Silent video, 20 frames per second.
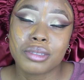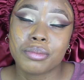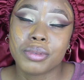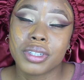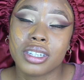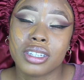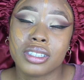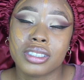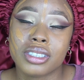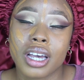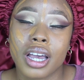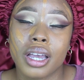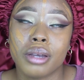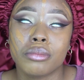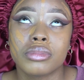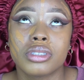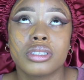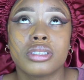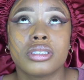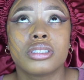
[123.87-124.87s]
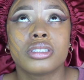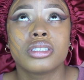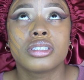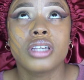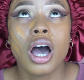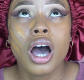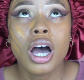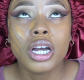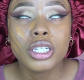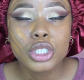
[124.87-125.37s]
is because I'm
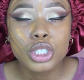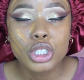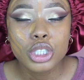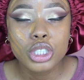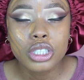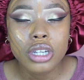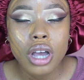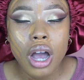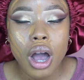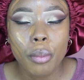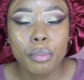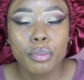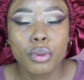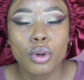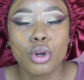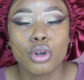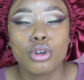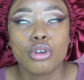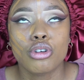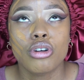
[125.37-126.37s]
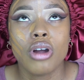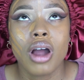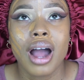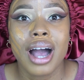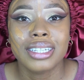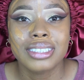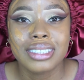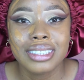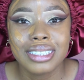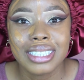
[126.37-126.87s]
such a
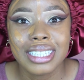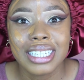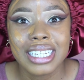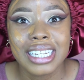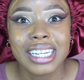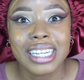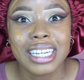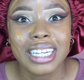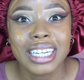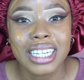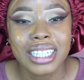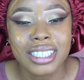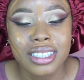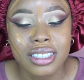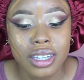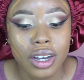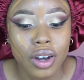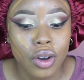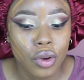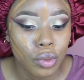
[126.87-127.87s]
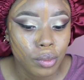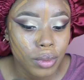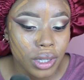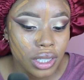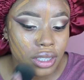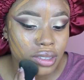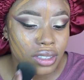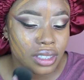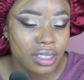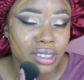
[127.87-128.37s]
procrastinator. Oh my
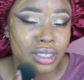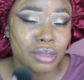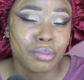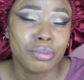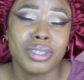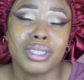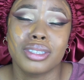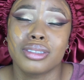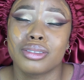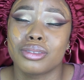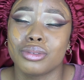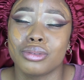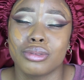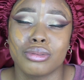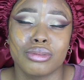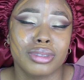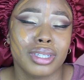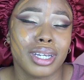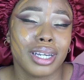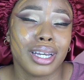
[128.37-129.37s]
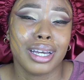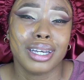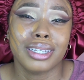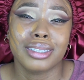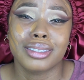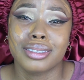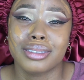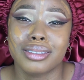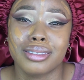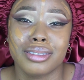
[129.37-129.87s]
goodness, please don't do that,
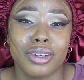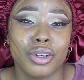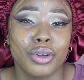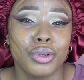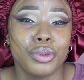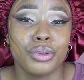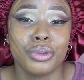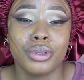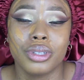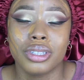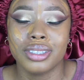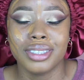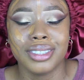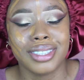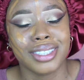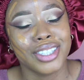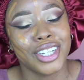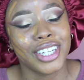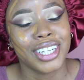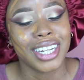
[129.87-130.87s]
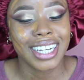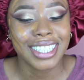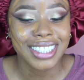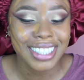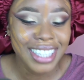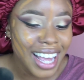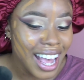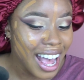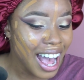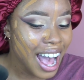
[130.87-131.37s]
guys. It's not cool. It's not
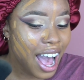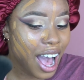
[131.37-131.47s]
nice.